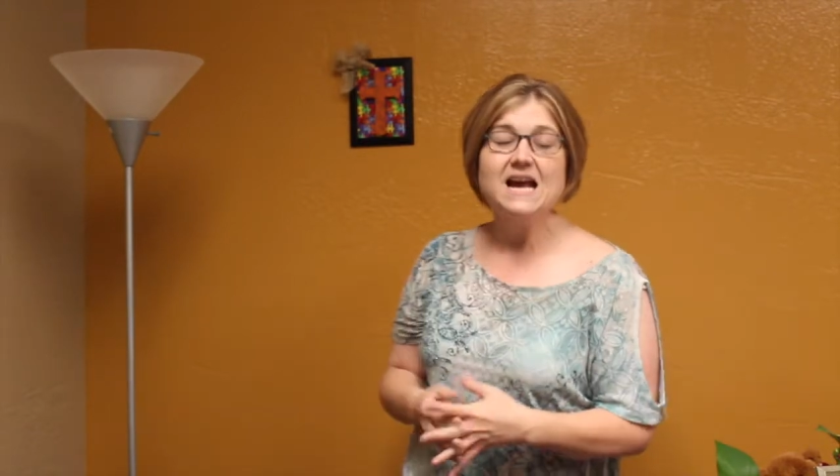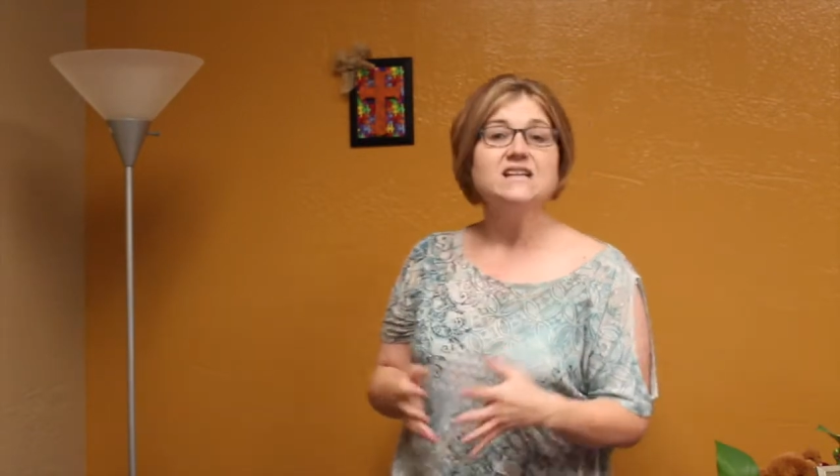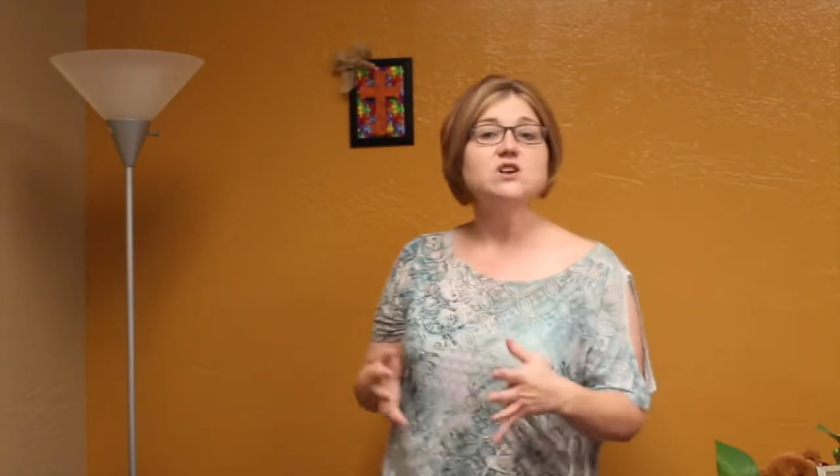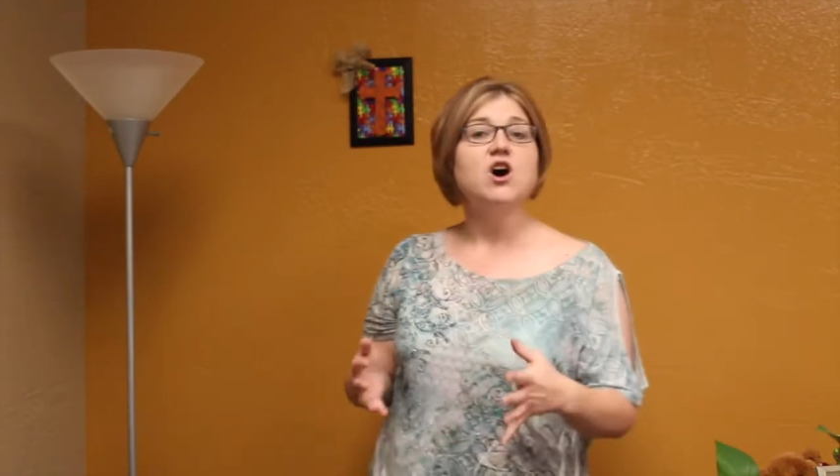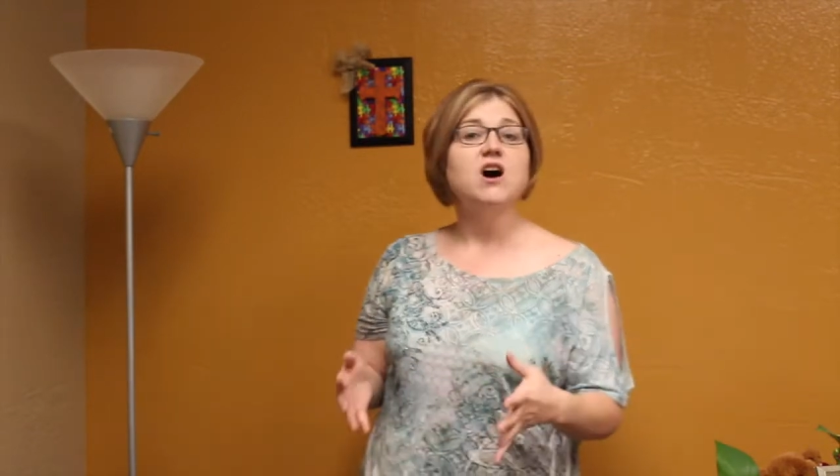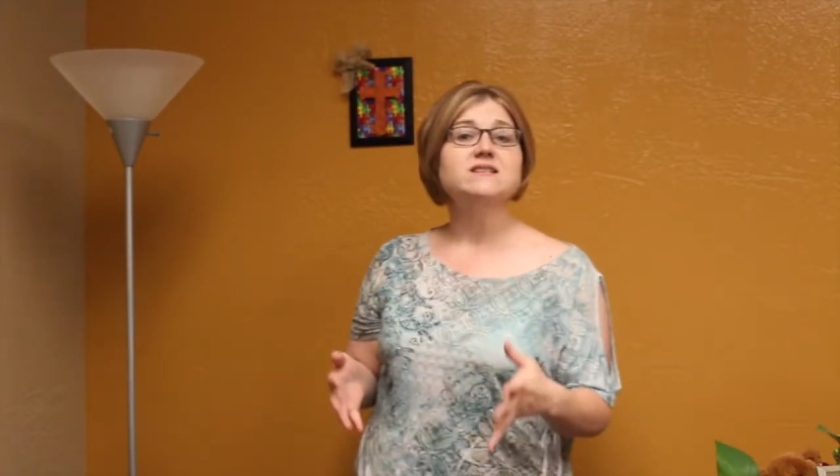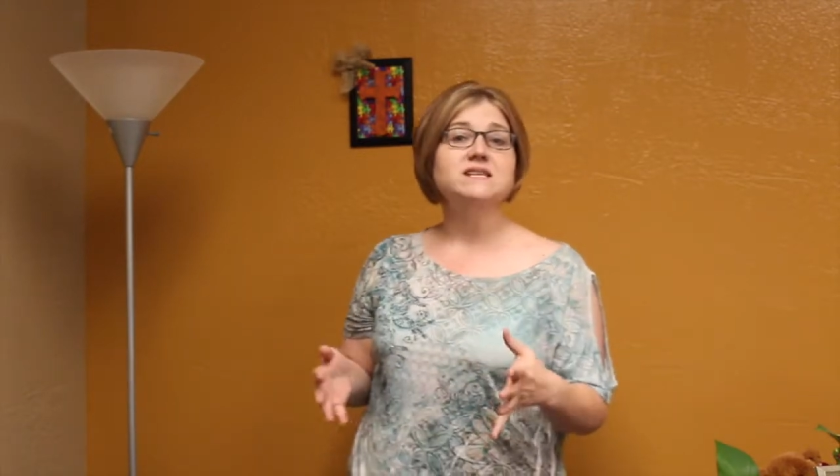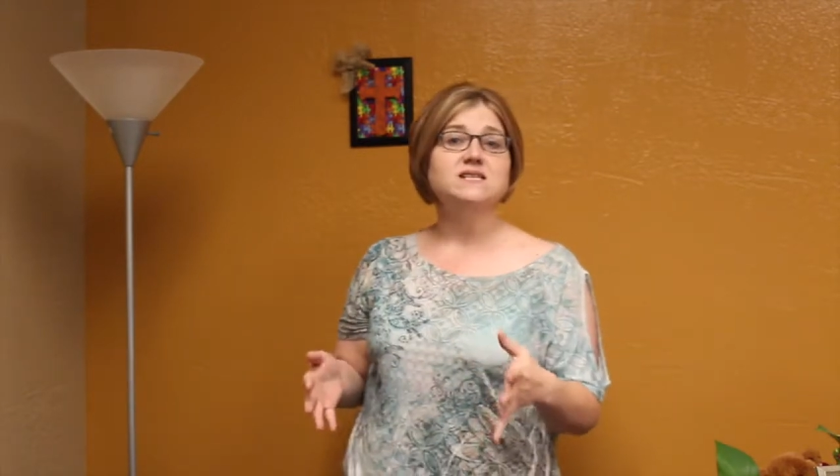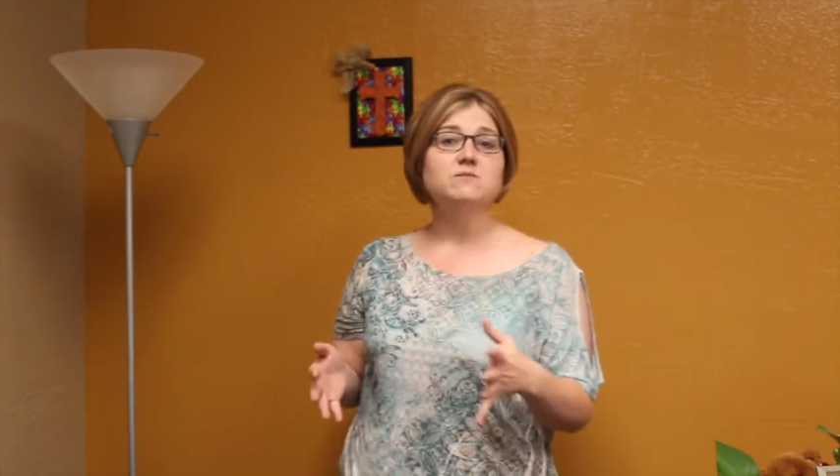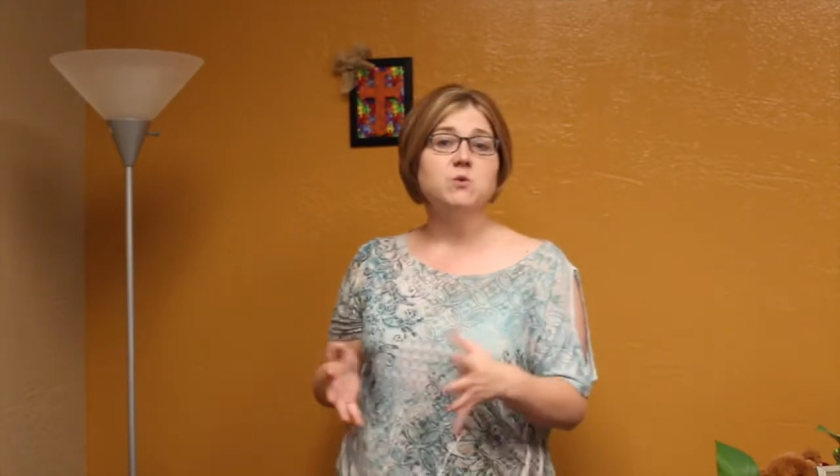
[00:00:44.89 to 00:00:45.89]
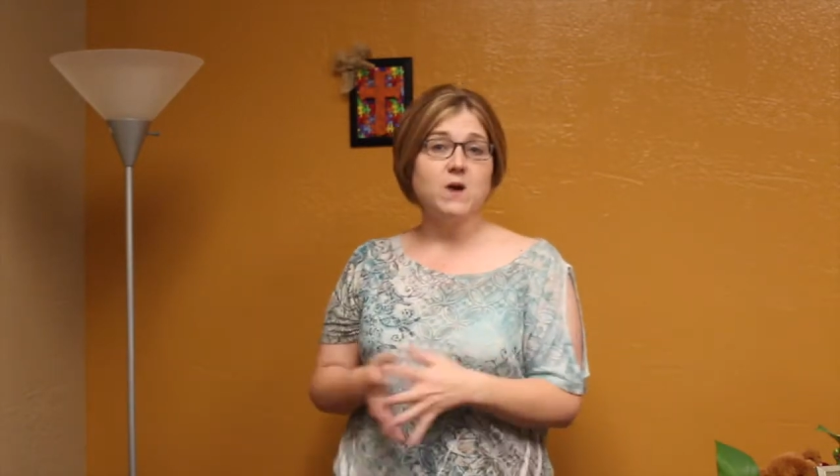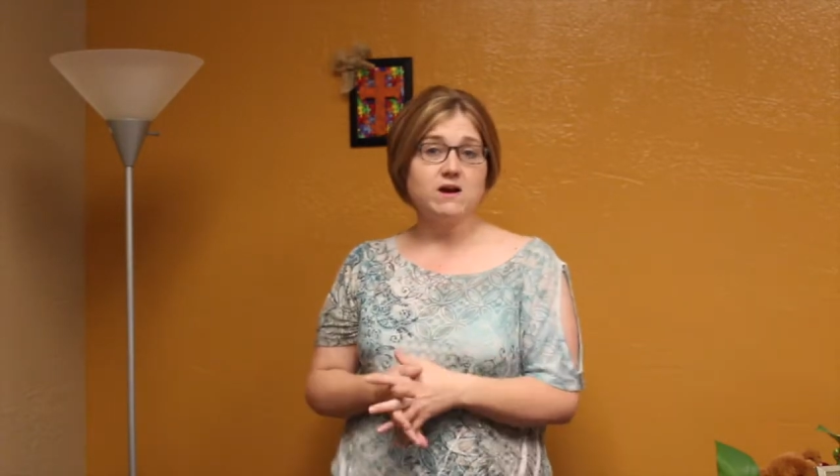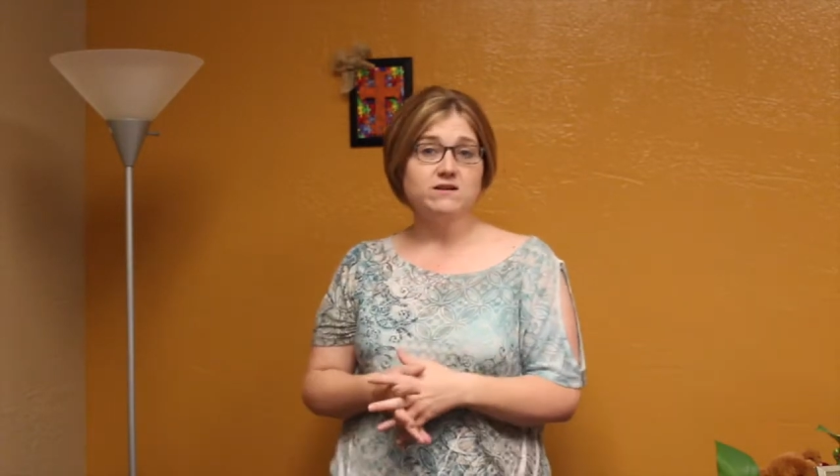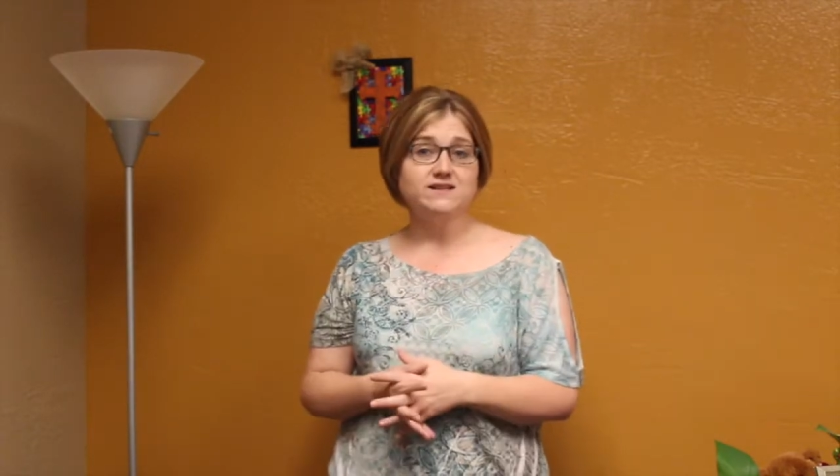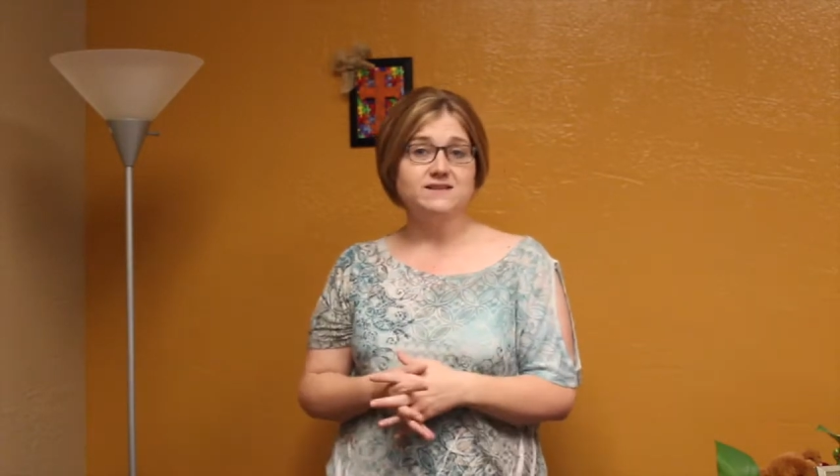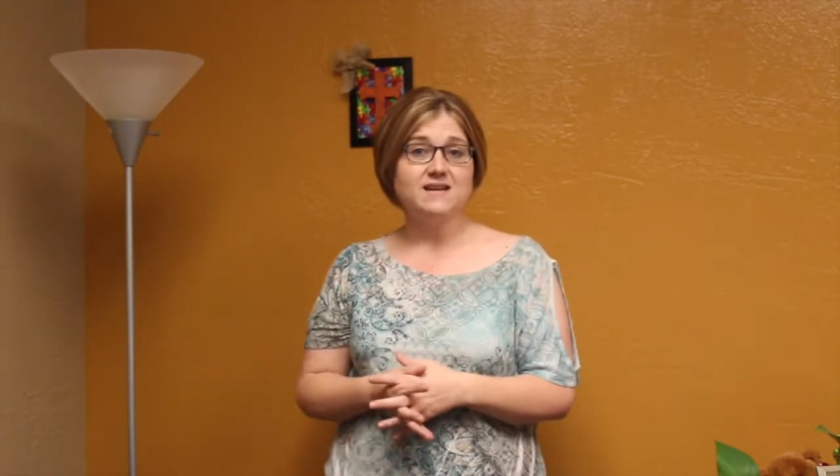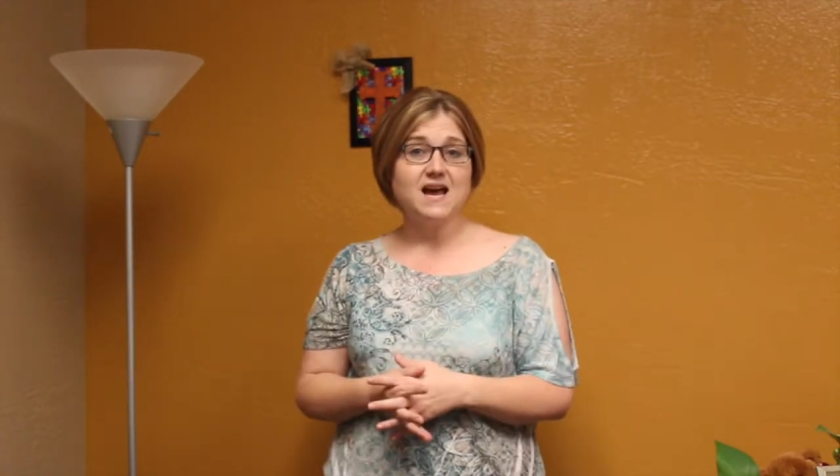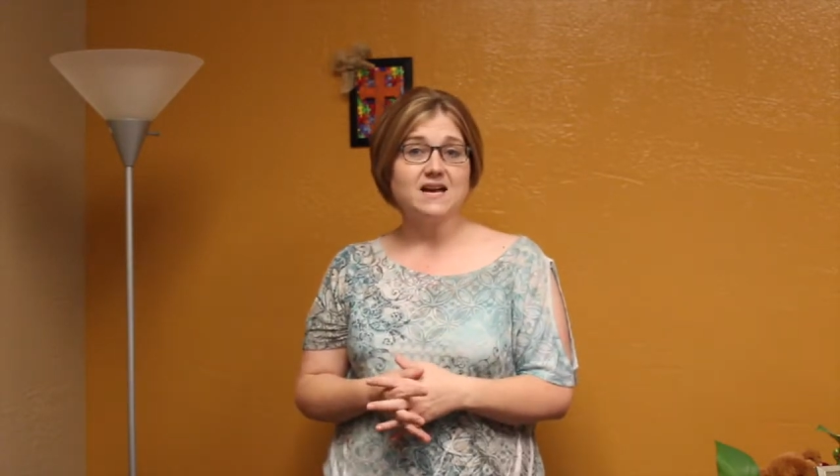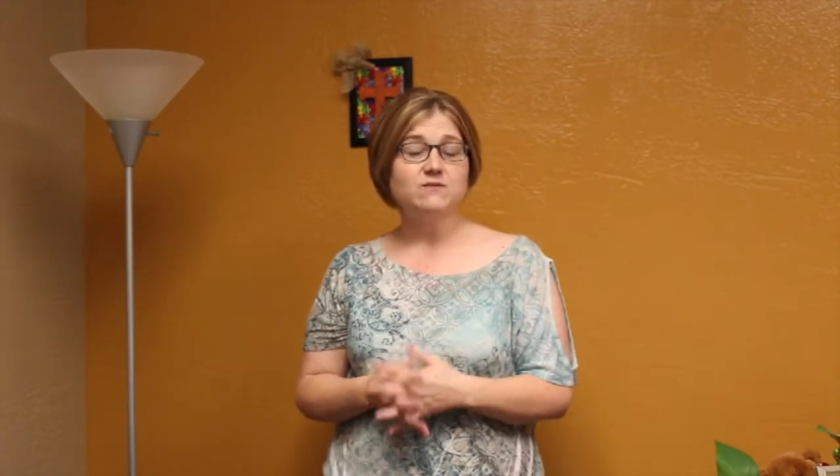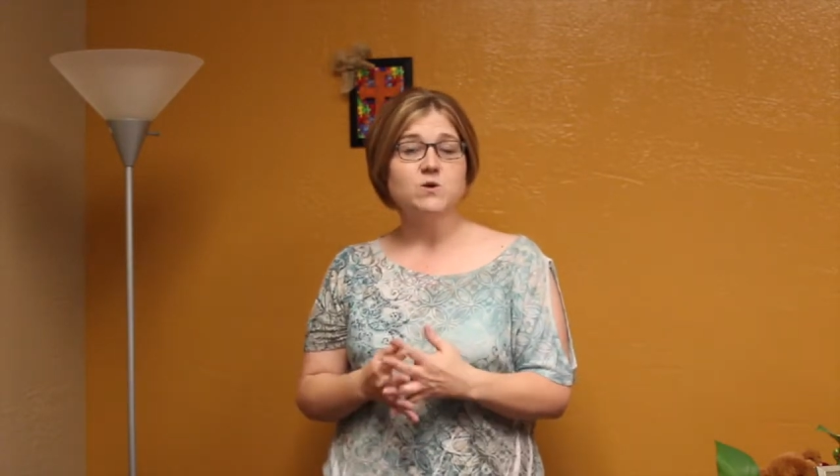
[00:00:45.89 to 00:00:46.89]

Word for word: it's Autism Awareness Day.